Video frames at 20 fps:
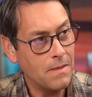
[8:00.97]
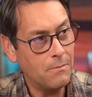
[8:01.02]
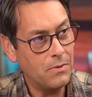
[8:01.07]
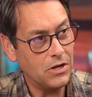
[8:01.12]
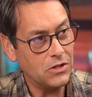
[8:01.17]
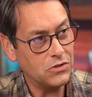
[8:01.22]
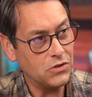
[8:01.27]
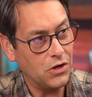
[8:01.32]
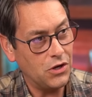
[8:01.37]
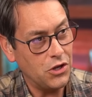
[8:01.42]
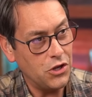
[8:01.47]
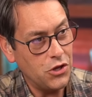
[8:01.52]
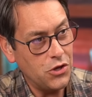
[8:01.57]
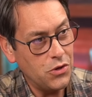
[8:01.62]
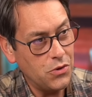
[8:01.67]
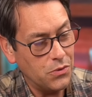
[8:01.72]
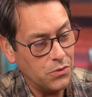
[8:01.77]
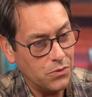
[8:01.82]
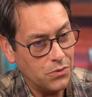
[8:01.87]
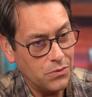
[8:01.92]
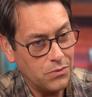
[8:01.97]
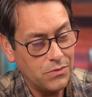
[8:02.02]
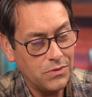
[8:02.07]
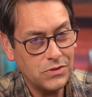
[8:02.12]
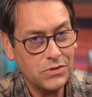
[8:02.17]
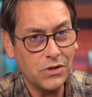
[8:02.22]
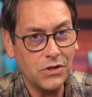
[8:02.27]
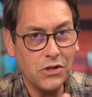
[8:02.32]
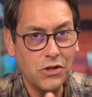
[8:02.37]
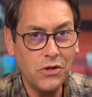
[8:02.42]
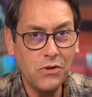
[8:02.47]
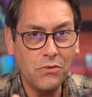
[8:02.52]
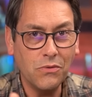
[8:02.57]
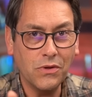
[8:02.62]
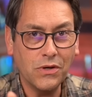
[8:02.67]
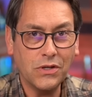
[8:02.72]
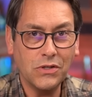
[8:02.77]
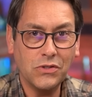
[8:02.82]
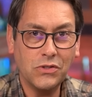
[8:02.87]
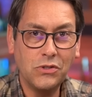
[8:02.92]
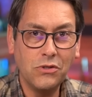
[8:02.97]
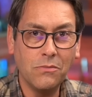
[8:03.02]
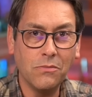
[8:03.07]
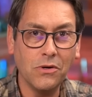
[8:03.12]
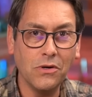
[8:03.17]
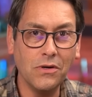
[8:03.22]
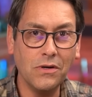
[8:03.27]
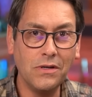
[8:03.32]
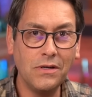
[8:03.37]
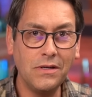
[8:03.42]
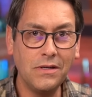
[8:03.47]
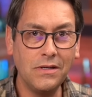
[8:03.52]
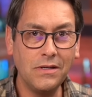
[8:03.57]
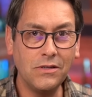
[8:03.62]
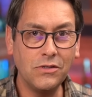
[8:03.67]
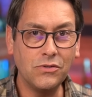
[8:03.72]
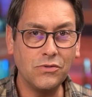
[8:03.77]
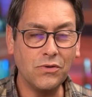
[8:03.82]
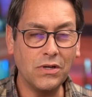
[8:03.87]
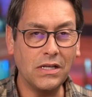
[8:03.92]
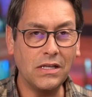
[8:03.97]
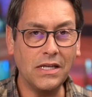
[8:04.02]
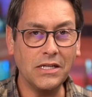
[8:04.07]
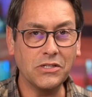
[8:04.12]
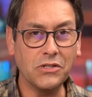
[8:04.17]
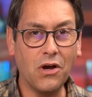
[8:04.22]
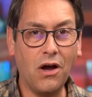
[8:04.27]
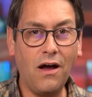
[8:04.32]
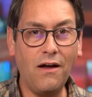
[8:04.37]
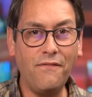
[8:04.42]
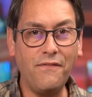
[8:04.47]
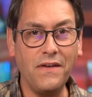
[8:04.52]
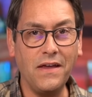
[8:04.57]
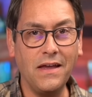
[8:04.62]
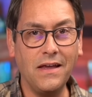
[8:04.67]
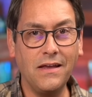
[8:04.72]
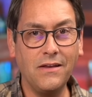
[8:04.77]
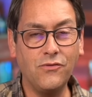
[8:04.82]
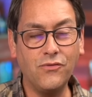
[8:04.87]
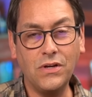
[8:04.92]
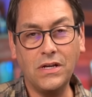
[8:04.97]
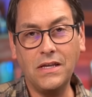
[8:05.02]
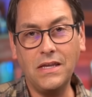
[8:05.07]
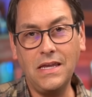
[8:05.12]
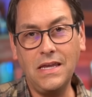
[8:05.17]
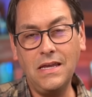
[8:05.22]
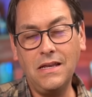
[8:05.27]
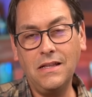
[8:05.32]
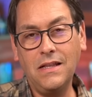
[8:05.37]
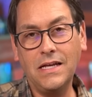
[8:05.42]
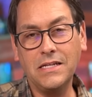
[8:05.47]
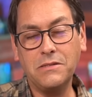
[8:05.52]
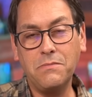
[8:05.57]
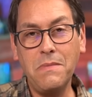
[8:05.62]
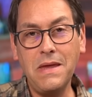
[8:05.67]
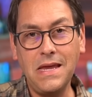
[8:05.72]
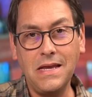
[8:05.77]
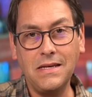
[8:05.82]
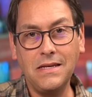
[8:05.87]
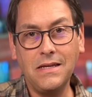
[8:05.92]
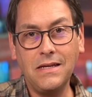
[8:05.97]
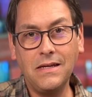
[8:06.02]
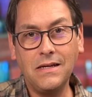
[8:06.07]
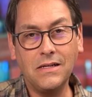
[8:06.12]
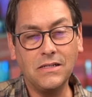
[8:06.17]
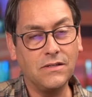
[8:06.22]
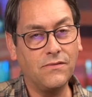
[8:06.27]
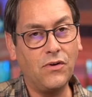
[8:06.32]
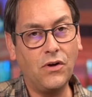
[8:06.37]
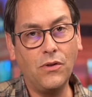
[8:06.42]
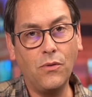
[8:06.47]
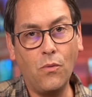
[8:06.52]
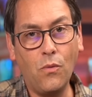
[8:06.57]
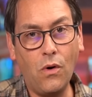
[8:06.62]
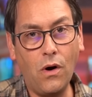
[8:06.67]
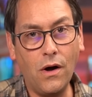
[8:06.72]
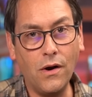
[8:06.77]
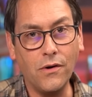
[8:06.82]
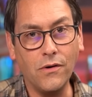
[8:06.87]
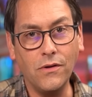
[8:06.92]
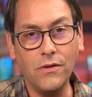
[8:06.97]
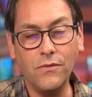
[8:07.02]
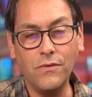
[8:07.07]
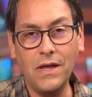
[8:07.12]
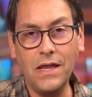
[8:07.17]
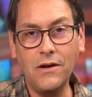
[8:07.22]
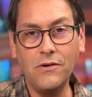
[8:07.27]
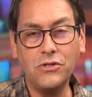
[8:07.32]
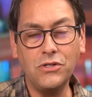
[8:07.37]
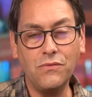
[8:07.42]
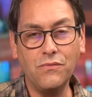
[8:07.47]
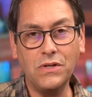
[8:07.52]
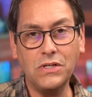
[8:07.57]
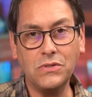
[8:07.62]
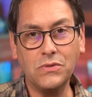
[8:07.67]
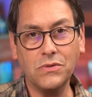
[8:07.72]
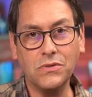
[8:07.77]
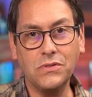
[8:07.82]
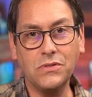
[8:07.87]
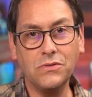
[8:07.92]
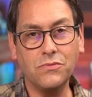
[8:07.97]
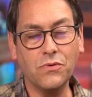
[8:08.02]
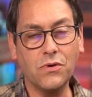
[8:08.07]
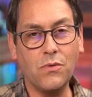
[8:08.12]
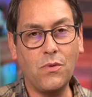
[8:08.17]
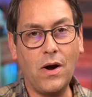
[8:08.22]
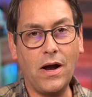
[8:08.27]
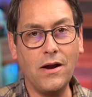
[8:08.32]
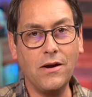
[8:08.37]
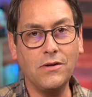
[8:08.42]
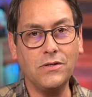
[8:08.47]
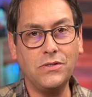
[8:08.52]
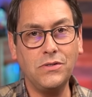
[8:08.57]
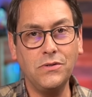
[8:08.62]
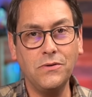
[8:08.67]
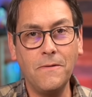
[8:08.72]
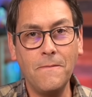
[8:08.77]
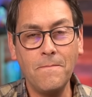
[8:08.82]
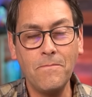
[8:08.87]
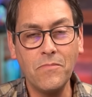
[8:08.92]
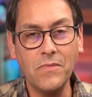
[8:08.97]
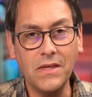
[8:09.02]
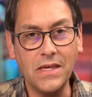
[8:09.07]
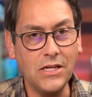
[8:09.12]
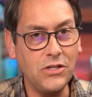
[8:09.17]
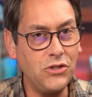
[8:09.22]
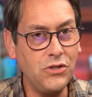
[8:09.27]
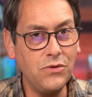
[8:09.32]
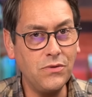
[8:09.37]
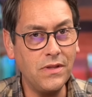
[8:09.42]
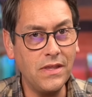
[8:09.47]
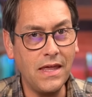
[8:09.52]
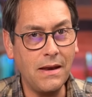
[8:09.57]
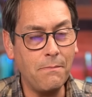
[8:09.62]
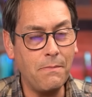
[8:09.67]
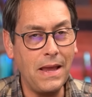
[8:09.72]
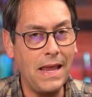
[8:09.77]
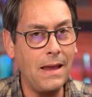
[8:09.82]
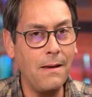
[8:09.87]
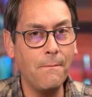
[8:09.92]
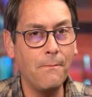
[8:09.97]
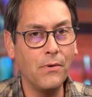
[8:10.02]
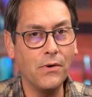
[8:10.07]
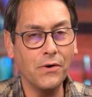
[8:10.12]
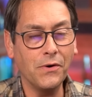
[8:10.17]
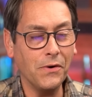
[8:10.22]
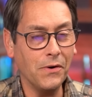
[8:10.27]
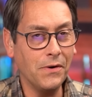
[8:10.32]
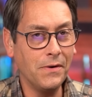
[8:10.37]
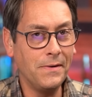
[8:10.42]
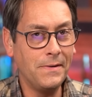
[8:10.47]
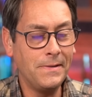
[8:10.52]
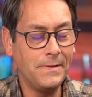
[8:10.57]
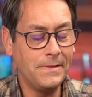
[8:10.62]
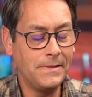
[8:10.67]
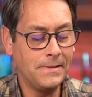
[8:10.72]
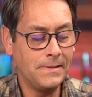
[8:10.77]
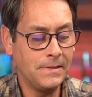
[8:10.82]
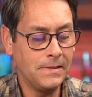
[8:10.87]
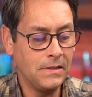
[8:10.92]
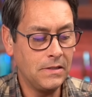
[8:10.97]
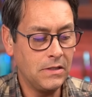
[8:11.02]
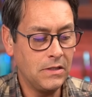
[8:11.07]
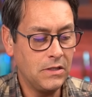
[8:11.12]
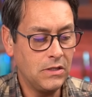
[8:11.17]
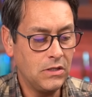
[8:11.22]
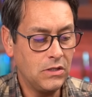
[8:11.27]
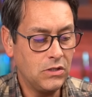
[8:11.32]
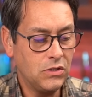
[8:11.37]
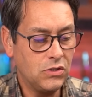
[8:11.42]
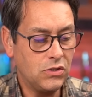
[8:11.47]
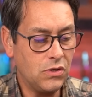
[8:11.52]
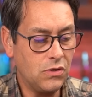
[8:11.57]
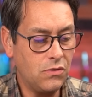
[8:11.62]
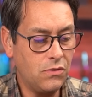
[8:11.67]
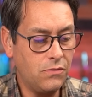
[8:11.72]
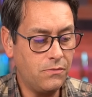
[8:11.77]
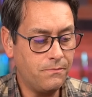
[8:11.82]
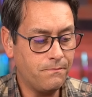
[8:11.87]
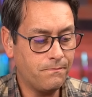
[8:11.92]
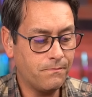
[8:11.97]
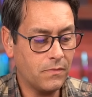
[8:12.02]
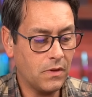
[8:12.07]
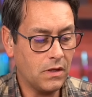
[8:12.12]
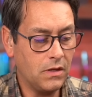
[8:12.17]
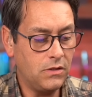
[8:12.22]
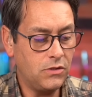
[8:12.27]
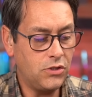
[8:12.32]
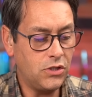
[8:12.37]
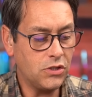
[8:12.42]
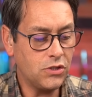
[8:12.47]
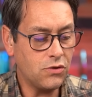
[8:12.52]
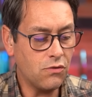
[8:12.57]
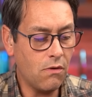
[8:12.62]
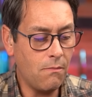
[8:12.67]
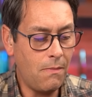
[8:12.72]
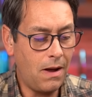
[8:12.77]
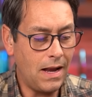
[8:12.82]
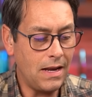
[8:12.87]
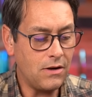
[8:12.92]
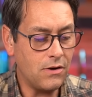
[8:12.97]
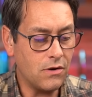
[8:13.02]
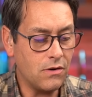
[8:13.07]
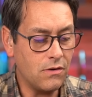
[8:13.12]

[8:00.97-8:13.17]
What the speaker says: But it's on you. It's on you, the consumer. Drink less coffee. Eat less meat because of all the water and the energy resources required to get you that hamburger. So just a reminder.